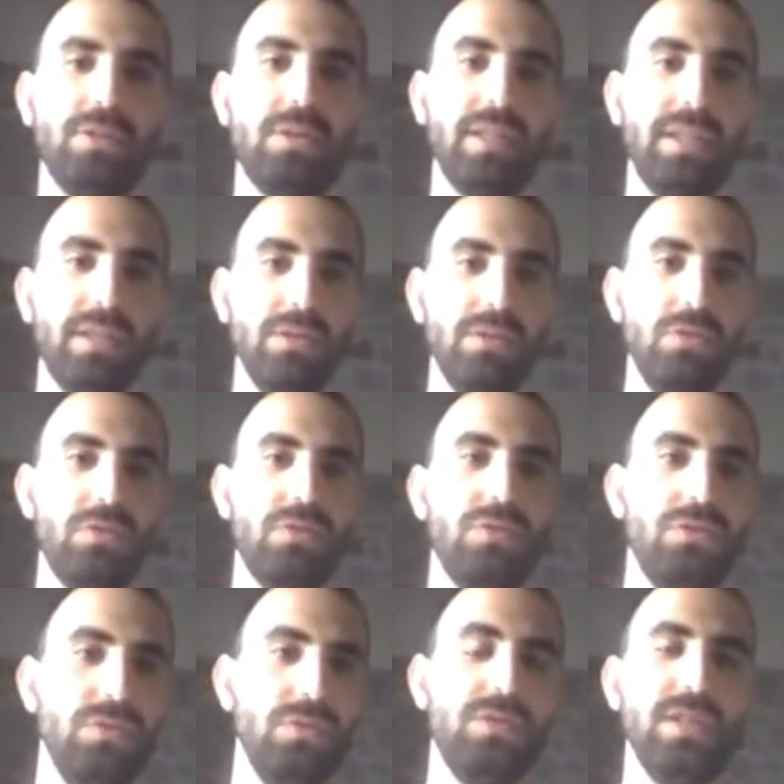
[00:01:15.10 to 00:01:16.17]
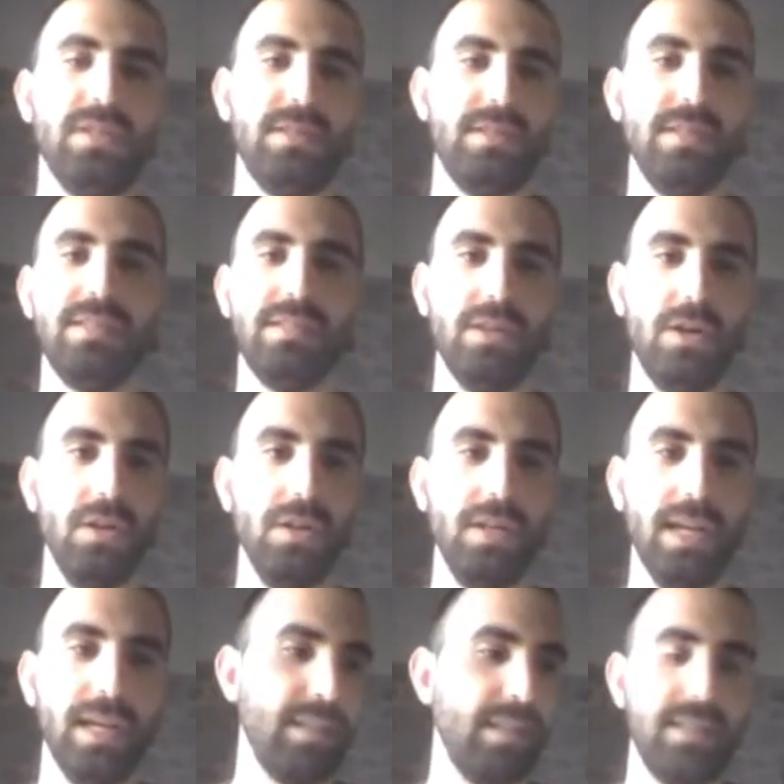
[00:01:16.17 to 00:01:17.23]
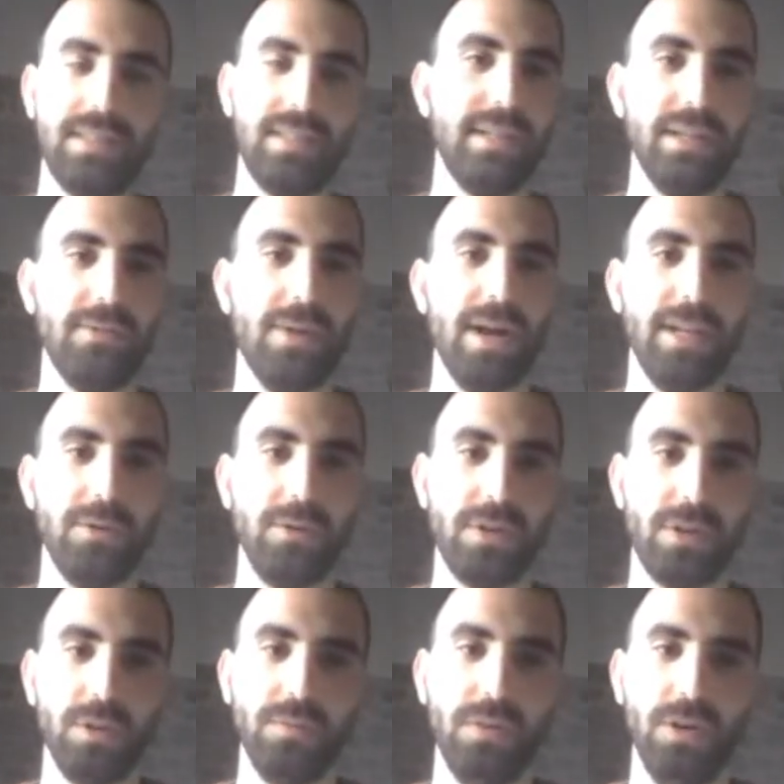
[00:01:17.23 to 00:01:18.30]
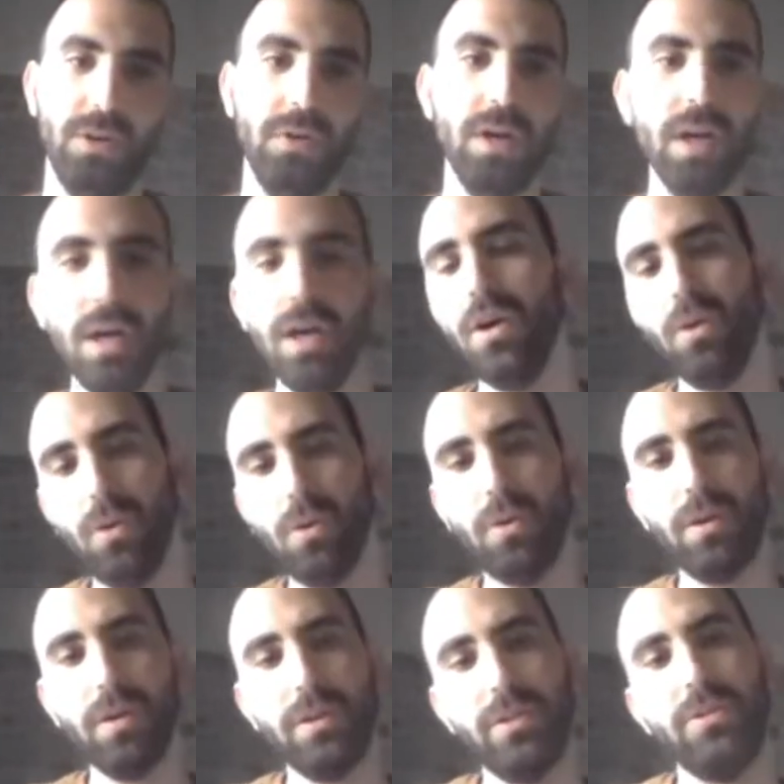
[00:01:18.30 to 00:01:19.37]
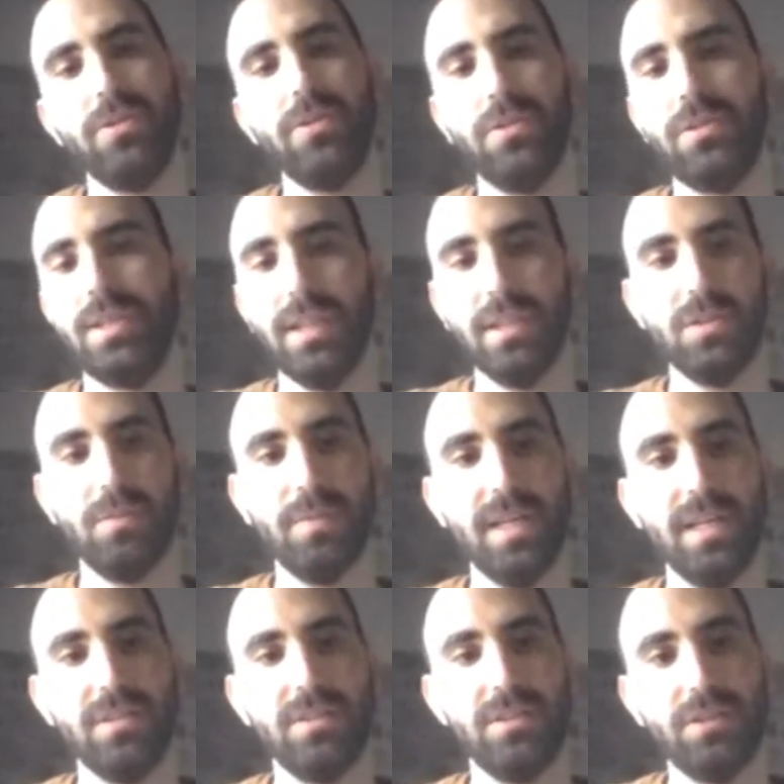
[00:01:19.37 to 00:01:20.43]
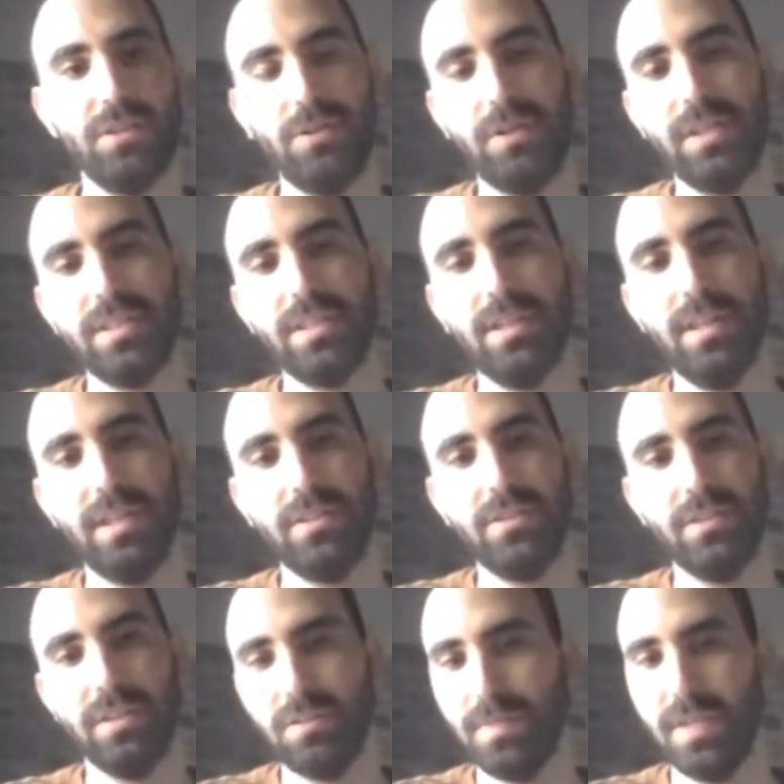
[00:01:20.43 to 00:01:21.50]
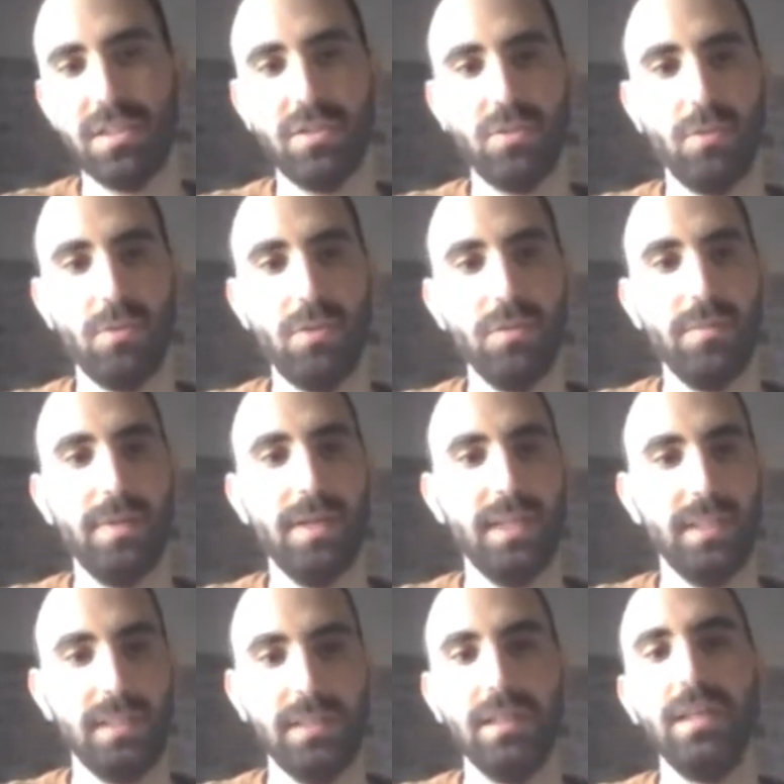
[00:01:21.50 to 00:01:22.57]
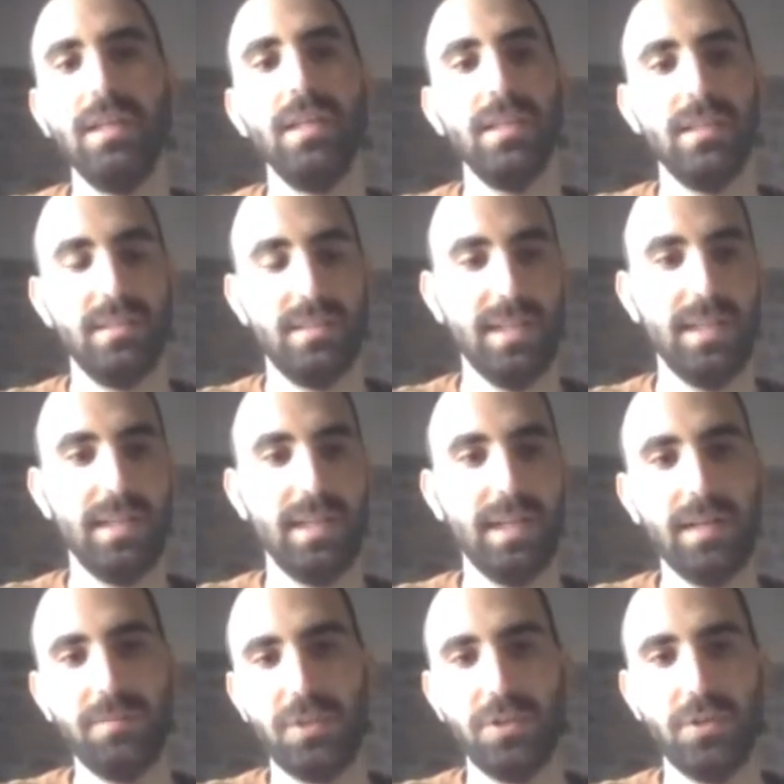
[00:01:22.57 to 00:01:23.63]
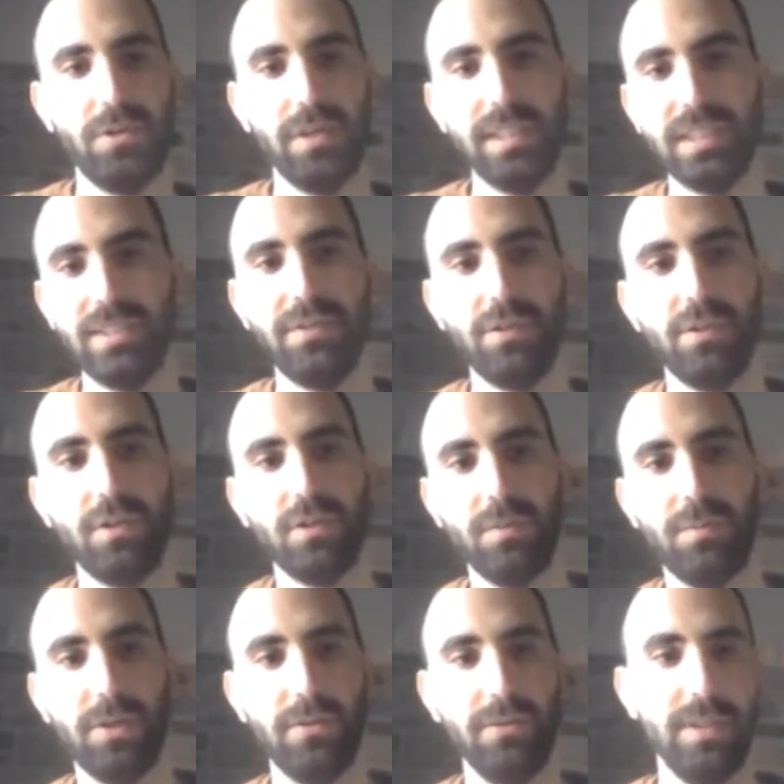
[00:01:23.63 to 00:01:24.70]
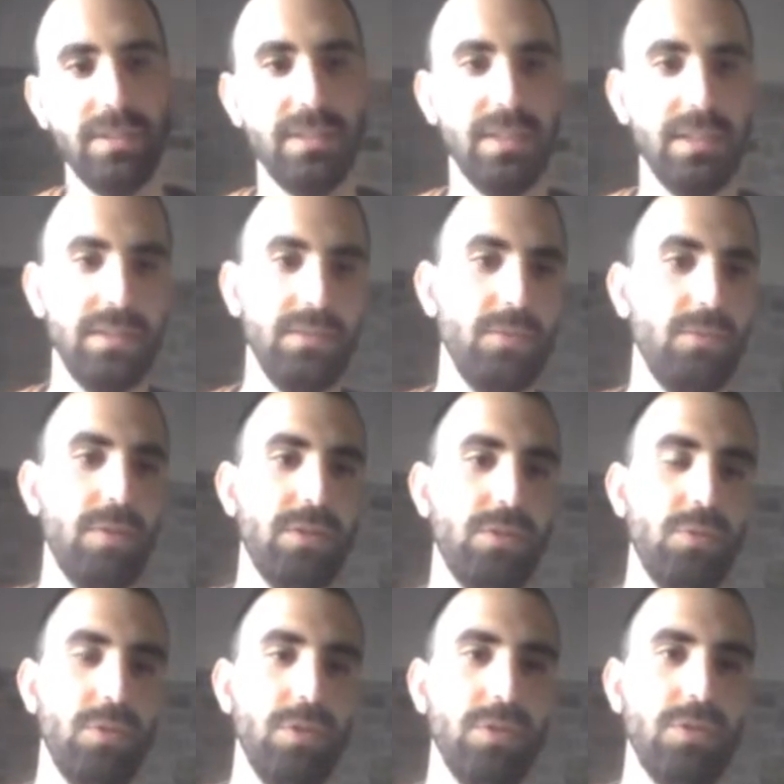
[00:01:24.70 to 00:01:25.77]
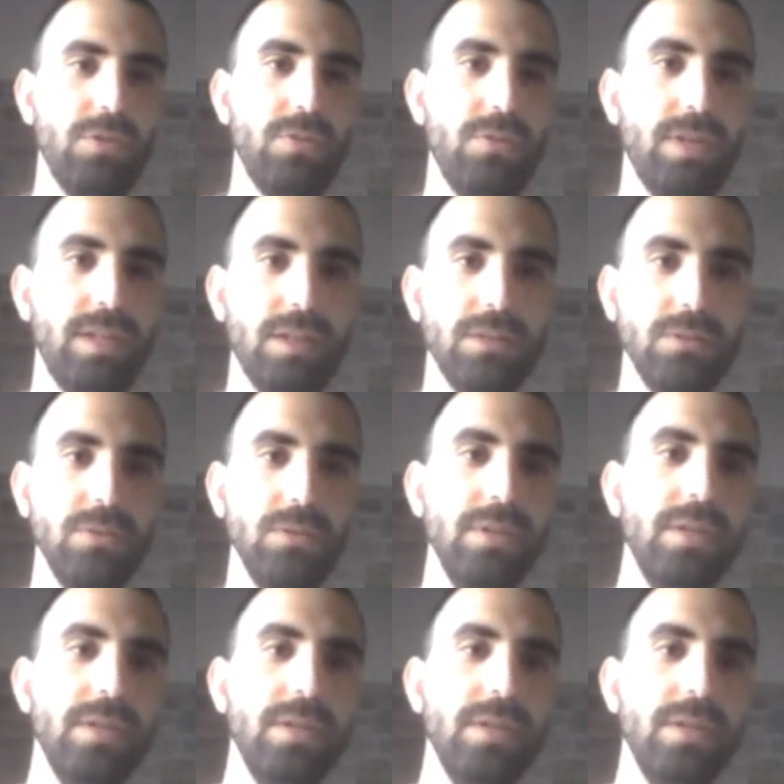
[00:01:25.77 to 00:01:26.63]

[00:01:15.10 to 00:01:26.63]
you can use to just install and get running with Kubeflow. Or you could customize your installation as much as you want by setting up your individual components and what you want to include.